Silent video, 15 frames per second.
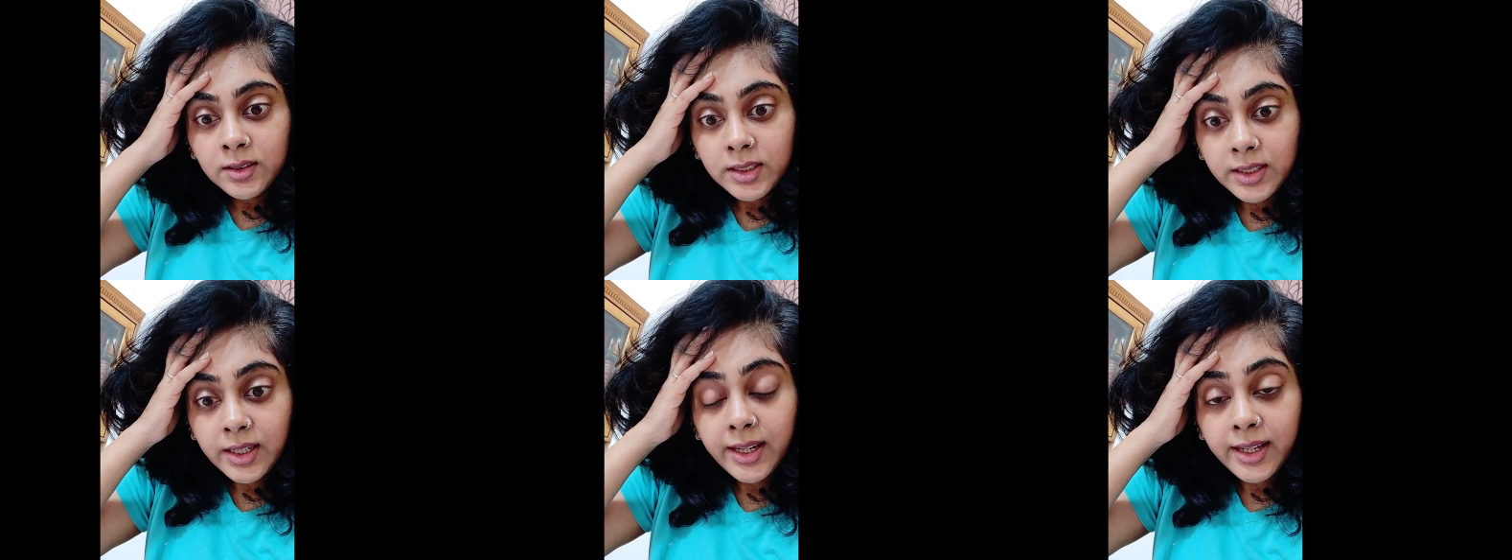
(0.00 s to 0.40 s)

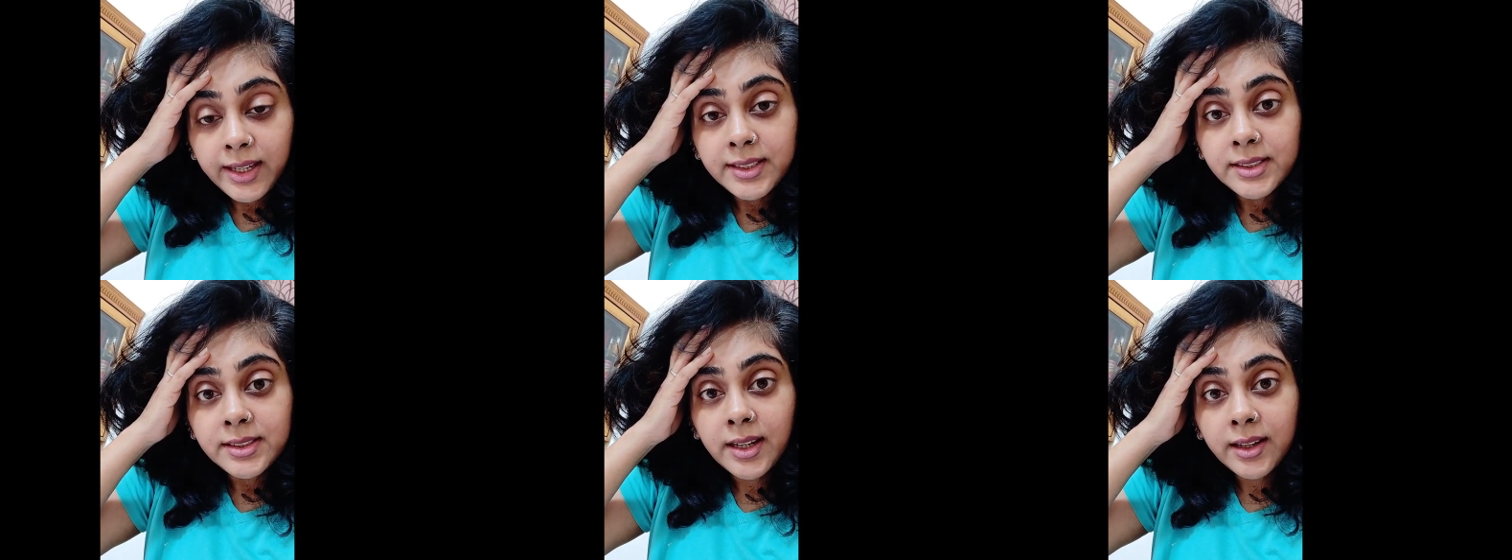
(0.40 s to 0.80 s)
Did I
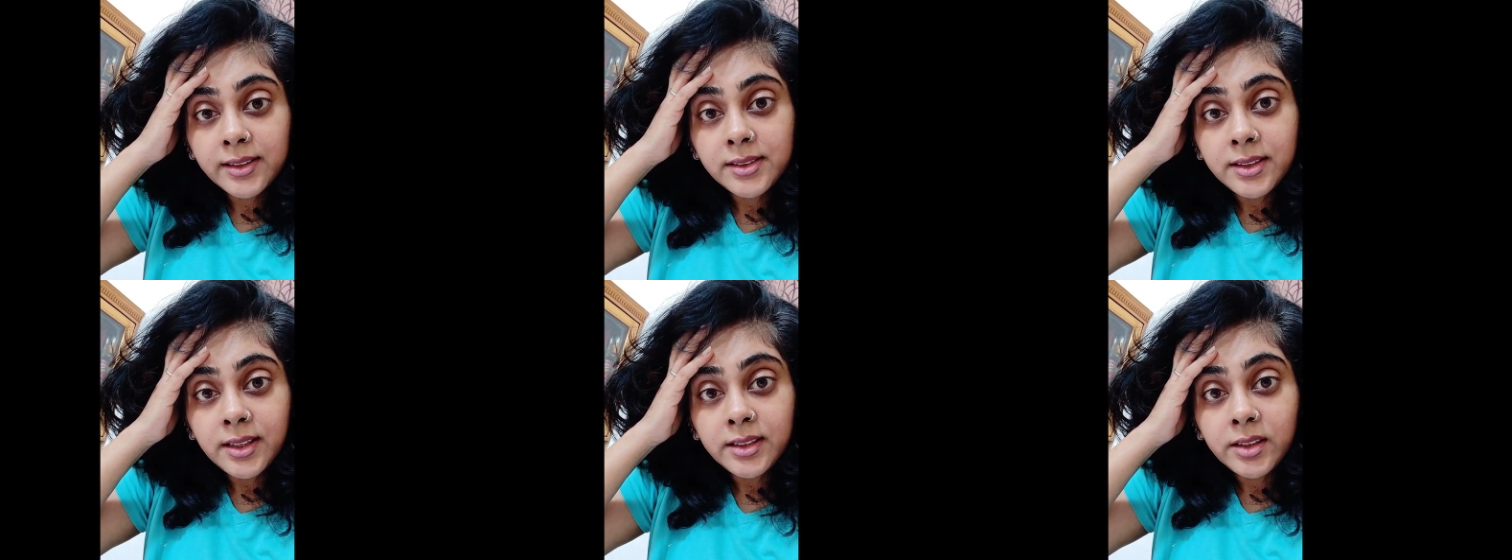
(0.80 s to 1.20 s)

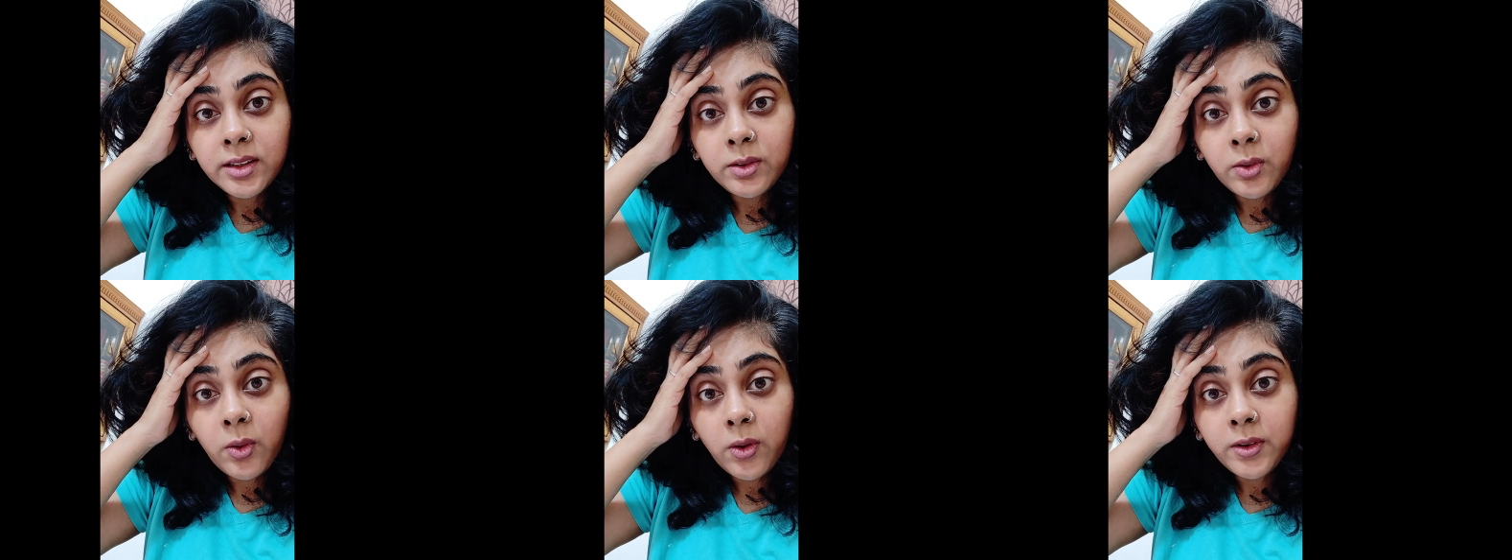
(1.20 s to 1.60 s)
exaggerate a
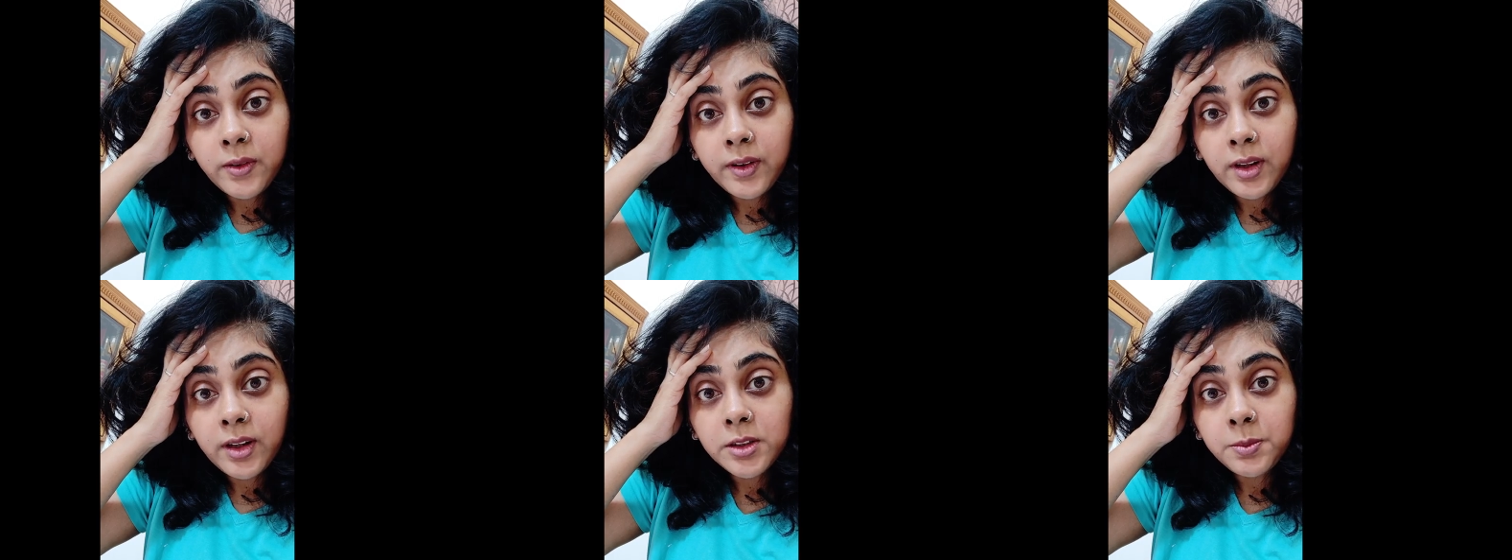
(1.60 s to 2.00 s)
lot
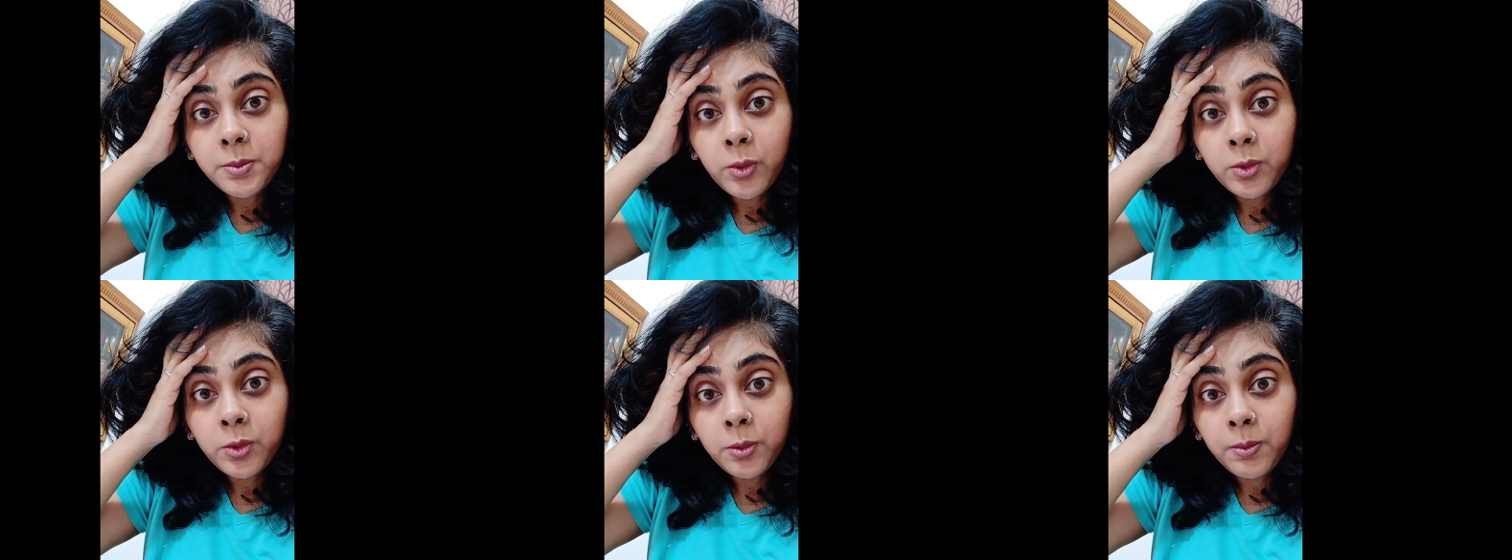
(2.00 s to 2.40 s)
when I
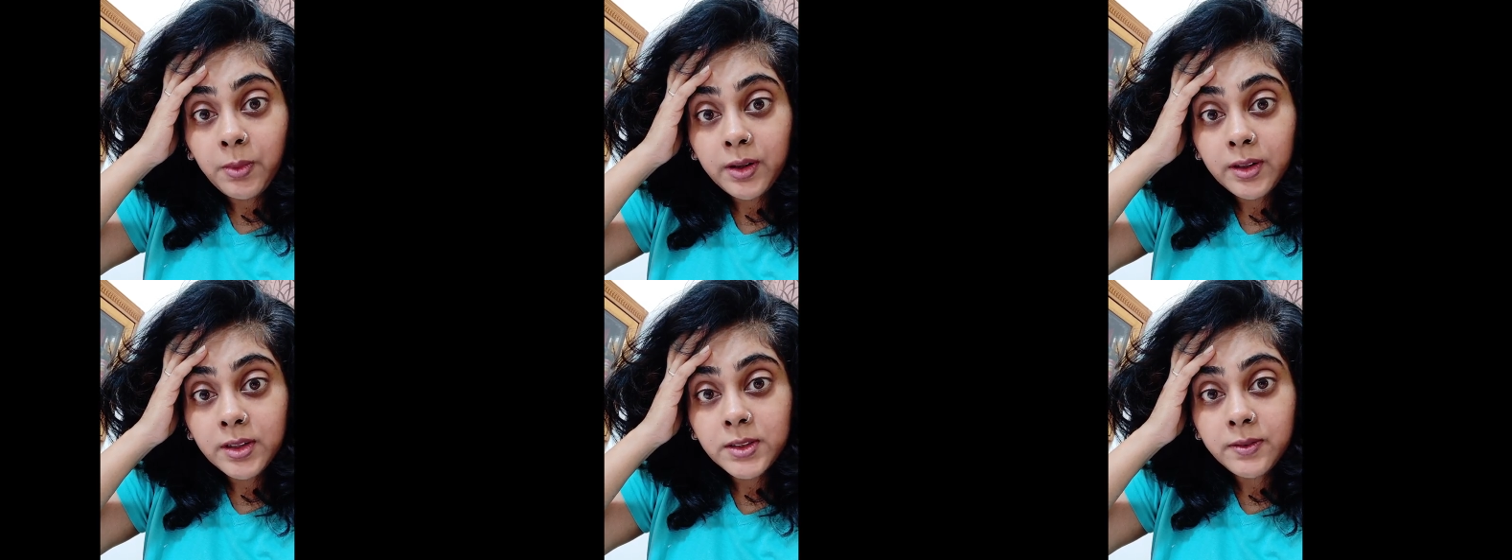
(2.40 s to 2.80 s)
spoke to
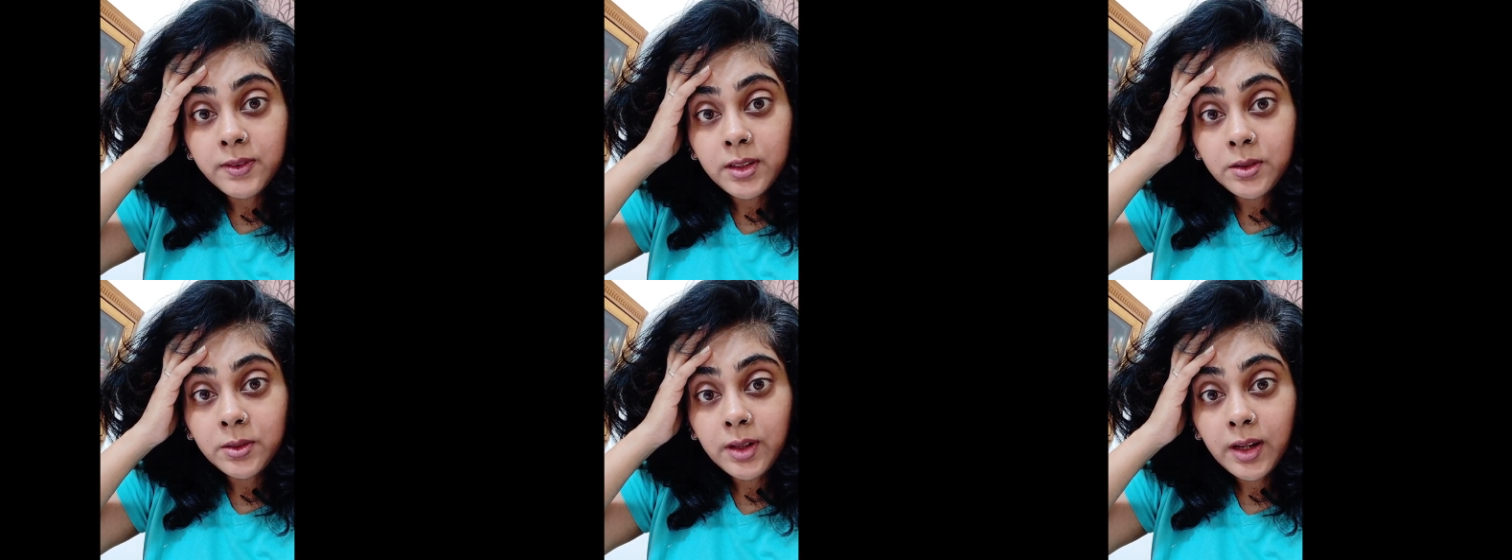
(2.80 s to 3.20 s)

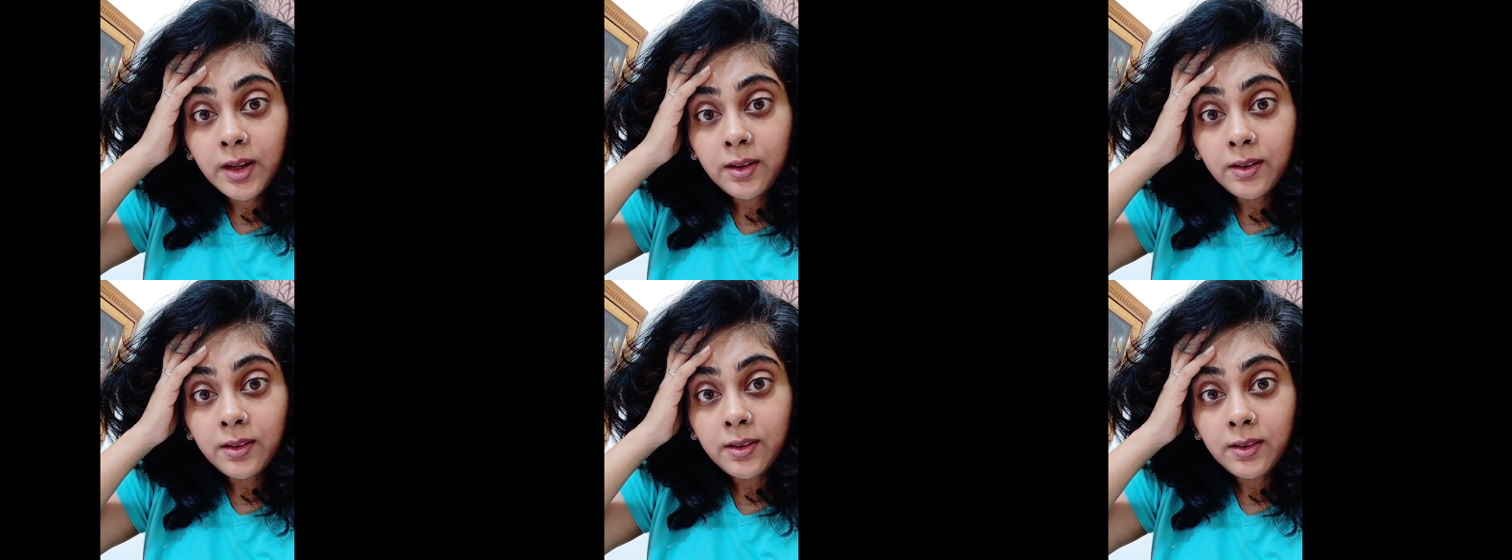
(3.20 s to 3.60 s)
Manasvi
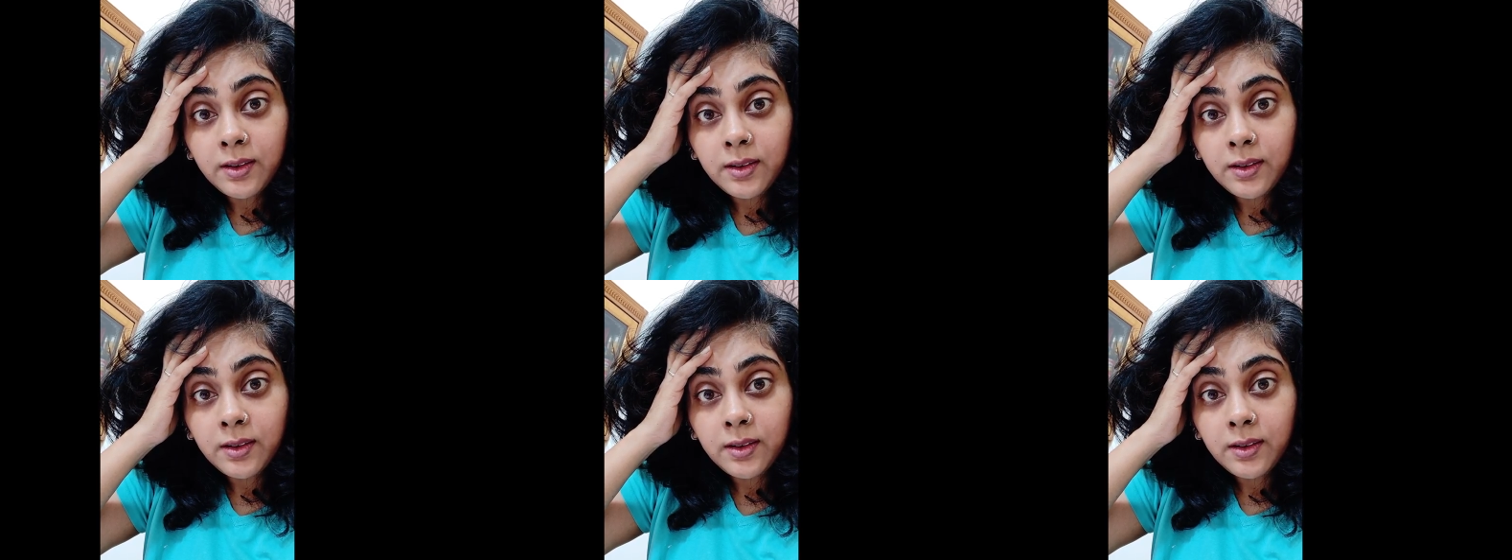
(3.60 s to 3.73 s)
today?